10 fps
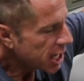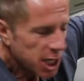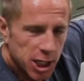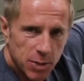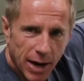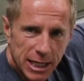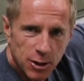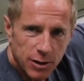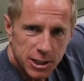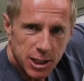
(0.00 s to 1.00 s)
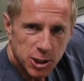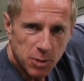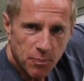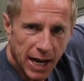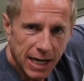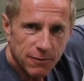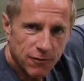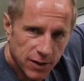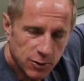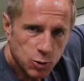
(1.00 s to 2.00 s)
you might notice that your paint
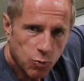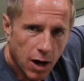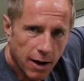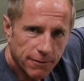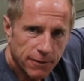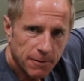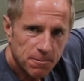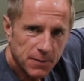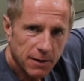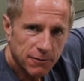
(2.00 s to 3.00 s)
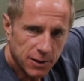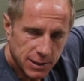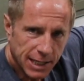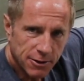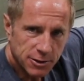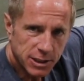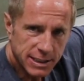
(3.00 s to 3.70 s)
feels rough, feels like there's a